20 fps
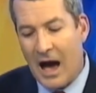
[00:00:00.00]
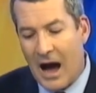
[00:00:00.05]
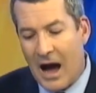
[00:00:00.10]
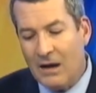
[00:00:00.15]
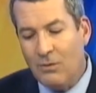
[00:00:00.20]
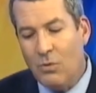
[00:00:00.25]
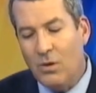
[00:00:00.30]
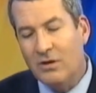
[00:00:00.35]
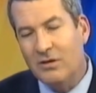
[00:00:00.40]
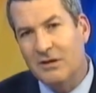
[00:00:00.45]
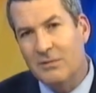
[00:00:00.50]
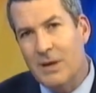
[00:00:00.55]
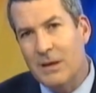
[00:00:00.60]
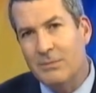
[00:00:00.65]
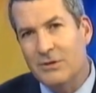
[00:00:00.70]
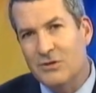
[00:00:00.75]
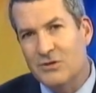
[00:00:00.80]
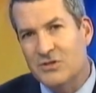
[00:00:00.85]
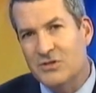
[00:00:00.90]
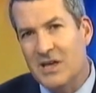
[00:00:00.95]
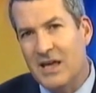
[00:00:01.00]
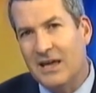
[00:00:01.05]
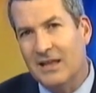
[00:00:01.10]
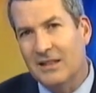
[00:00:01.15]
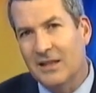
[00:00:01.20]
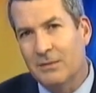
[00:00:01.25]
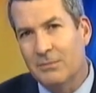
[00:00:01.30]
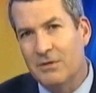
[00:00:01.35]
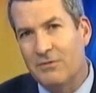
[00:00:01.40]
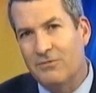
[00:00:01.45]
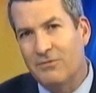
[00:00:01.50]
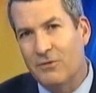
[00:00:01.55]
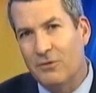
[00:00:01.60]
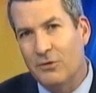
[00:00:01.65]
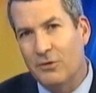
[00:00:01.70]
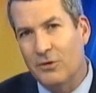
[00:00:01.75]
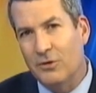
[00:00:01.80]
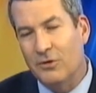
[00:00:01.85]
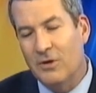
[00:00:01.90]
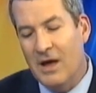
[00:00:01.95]
I wanted to maybe just take it a little bit
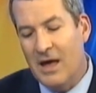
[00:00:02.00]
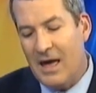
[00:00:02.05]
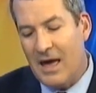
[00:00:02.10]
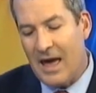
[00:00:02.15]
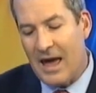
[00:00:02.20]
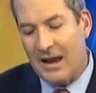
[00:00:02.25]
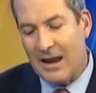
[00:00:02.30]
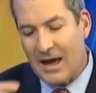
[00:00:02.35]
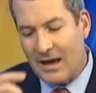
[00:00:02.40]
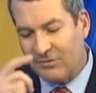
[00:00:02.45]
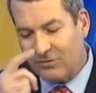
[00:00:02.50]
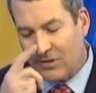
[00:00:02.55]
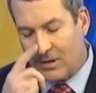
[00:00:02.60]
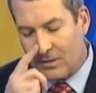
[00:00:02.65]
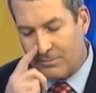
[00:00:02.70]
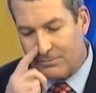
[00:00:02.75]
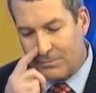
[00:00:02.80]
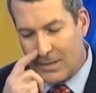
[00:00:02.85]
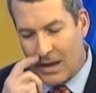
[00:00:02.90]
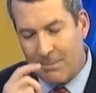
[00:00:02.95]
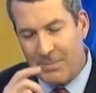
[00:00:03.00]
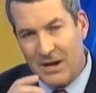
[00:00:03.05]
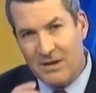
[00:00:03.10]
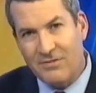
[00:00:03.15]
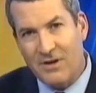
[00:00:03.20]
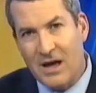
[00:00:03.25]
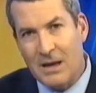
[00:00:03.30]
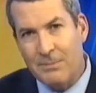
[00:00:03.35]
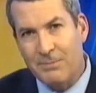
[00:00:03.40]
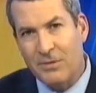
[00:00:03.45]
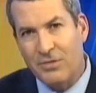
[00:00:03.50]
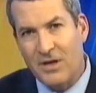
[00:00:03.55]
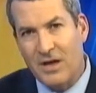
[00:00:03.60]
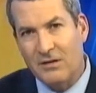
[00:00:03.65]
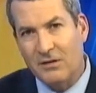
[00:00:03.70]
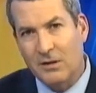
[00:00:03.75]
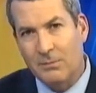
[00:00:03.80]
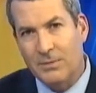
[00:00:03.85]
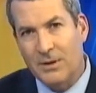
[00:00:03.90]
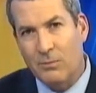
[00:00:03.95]
further and ask a bit of a
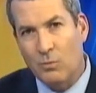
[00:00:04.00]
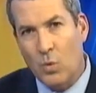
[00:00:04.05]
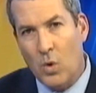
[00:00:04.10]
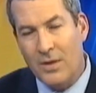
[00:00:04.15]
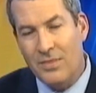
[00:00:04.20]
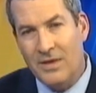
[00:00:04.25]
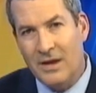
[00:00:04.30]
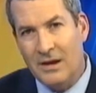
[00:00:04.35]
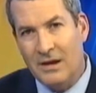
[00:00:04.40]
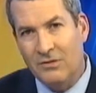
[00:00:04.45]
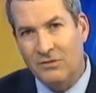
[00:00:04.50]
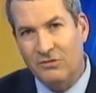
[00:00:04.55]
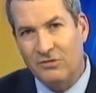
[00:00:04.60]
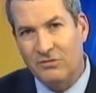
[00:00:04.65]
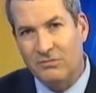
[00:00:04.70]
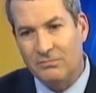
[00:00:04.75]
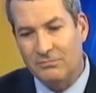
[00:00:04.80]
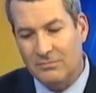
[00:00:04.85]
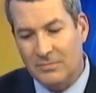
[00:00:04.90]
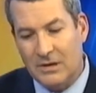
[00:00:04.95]
hypothetical, but one that is